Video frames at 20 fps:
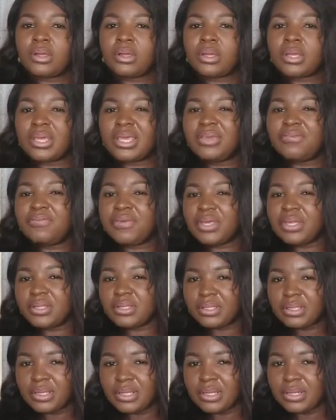
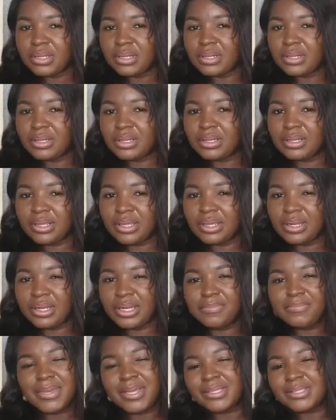giving
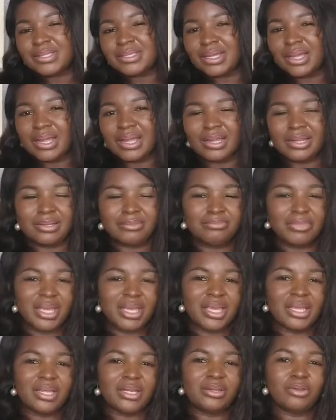limits and
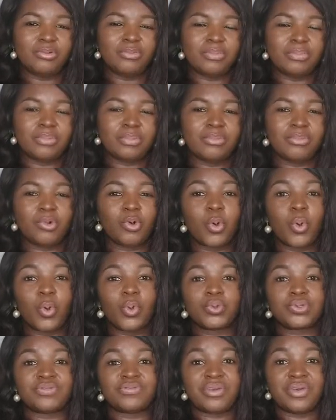making
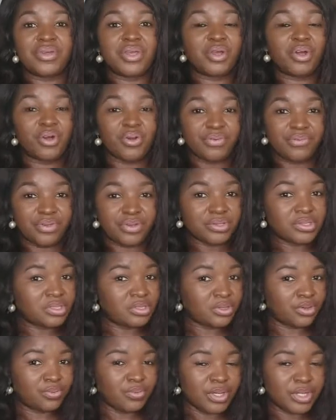loopholes very obvious in
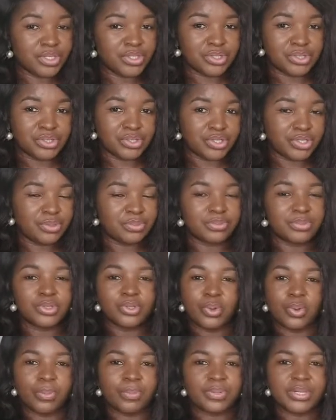your relationship.
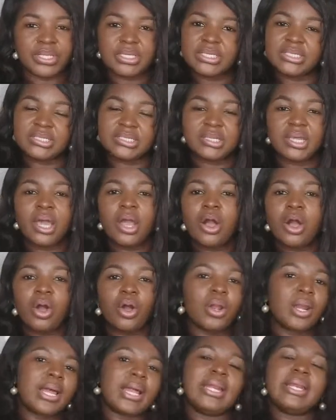No, please.
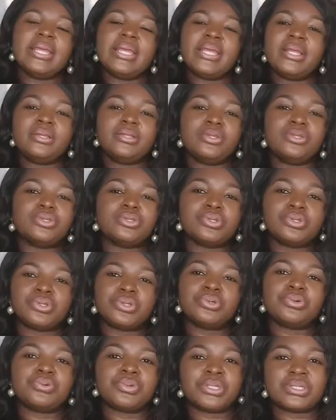All I need you to
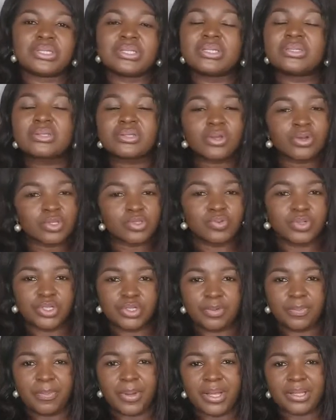do is discuss with your
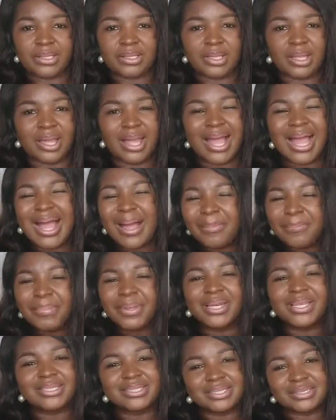partner,
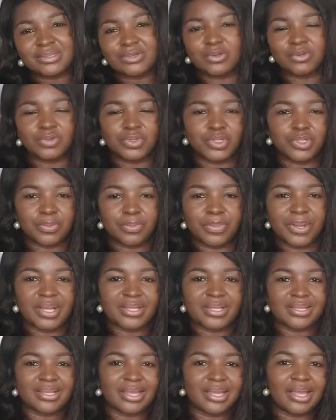happily discuss with your
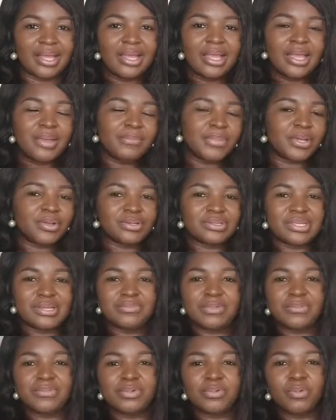partner, because there may
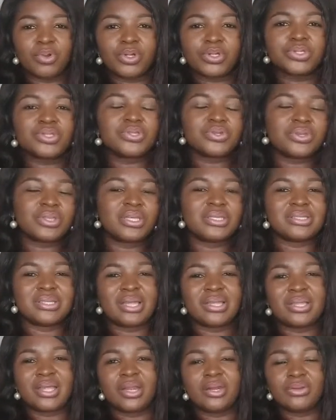be one or two things that
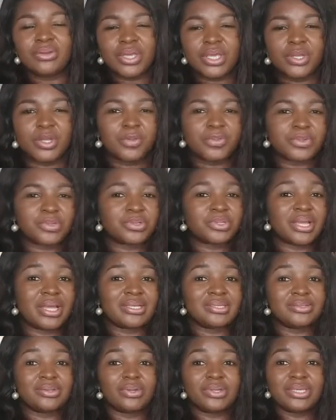they're looking up to that are
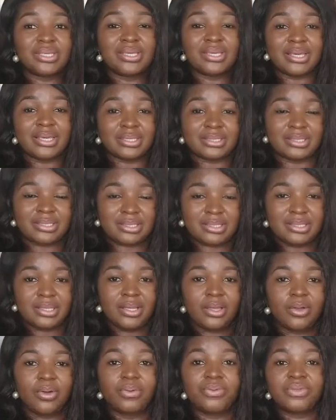not yet
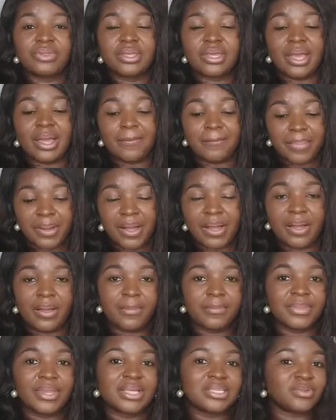on their palm.
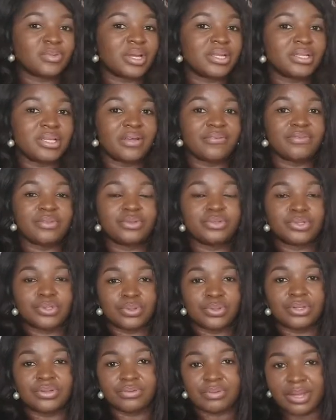That's why they have not done
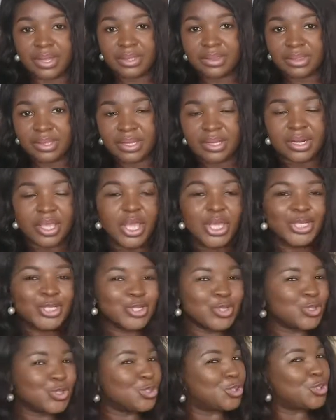the right thing.
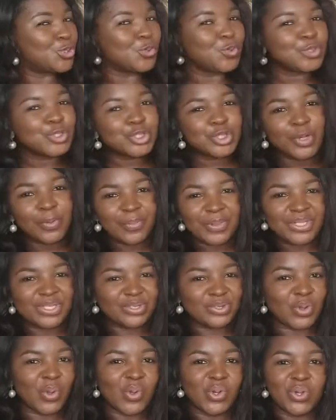So don't jump into
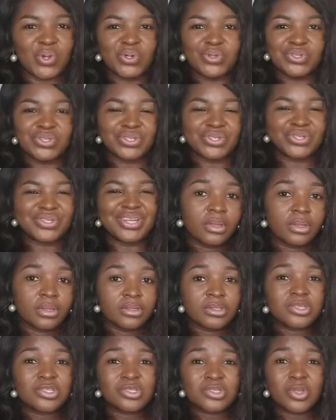conclusion.
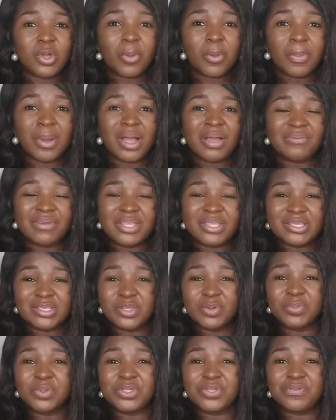Stop having so
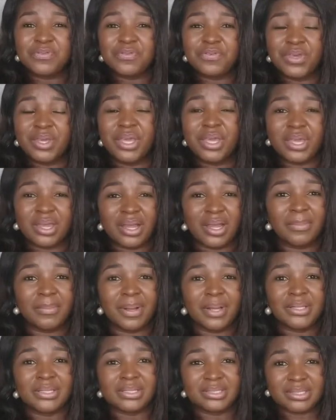much fear
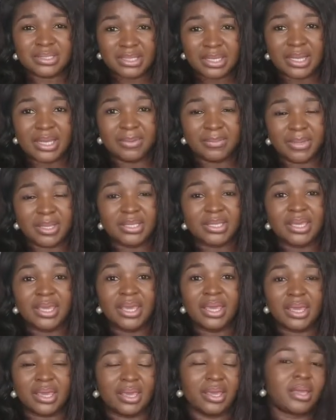about the timing.
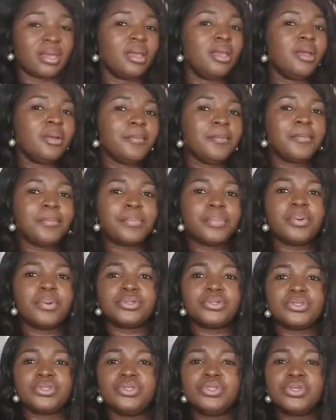Yeah,
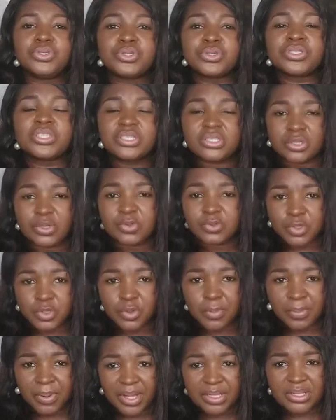but you should discuss with your
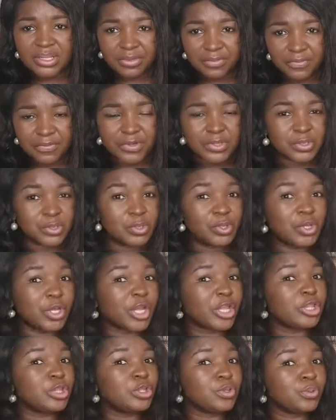partner first so you
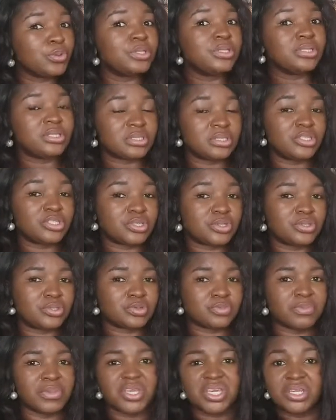can know the decision to
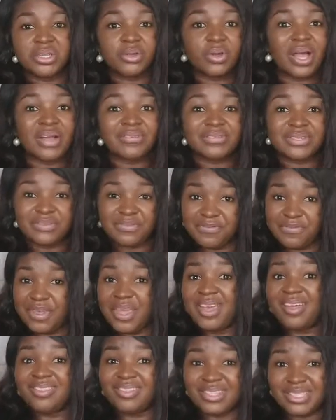make. You don't have to fear
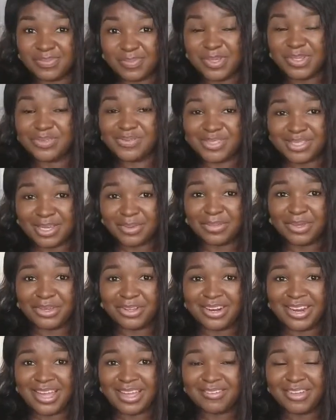at this point of time in your
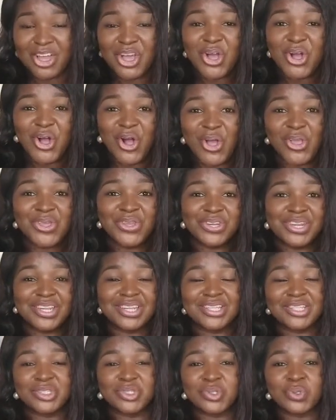life. All you need
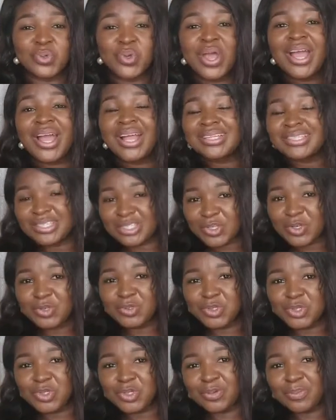is to discuss
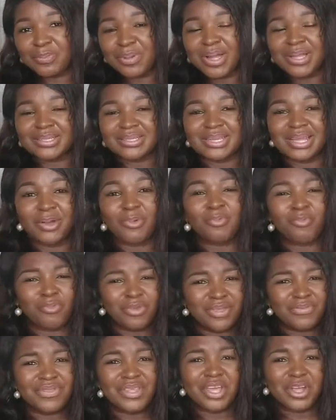with your partner.
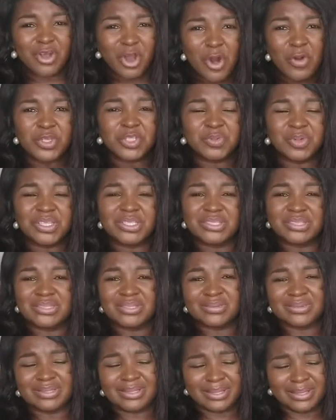If the encouragement is
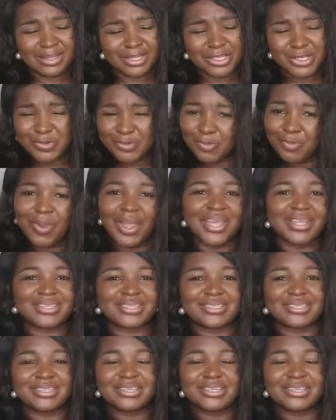still there, then you wait.